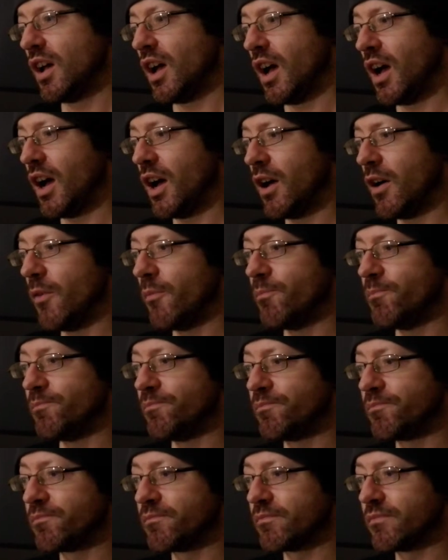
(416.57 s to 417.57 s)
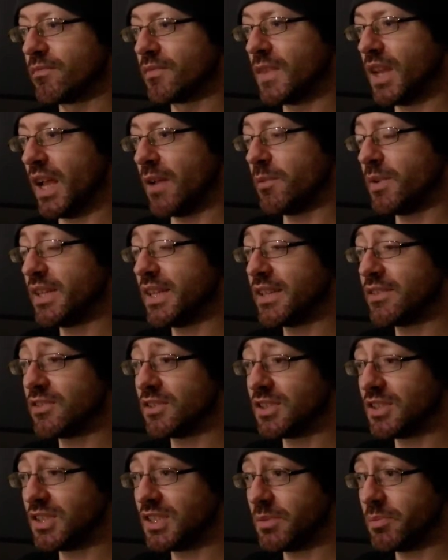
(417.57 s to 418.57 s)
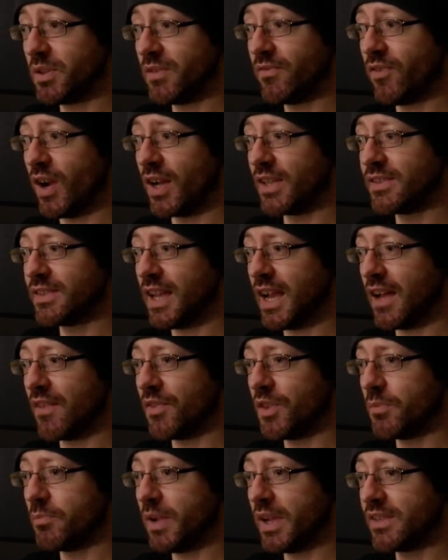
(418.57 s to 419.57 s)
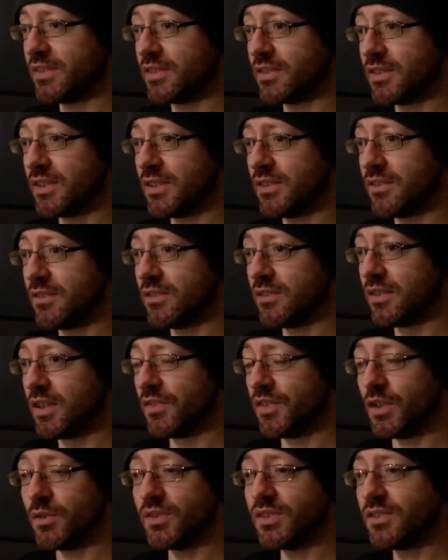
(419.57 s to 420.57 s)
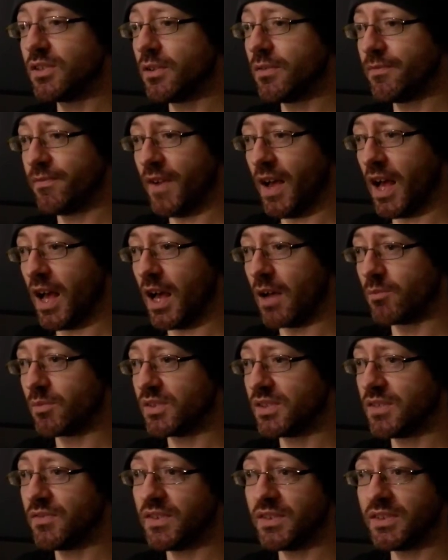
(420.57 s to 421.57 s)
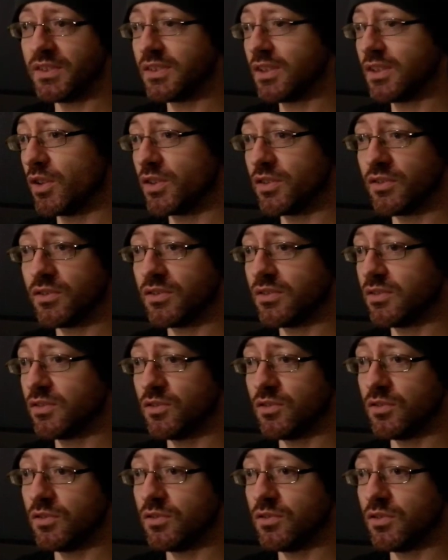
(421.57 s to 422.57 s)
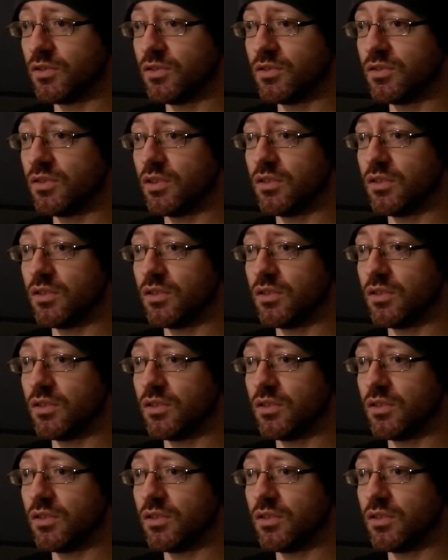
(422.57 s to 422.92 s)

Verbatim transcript: Um, and when he gets on the ship, he finds out that basically there is no farm because he thinks he's to the suit to,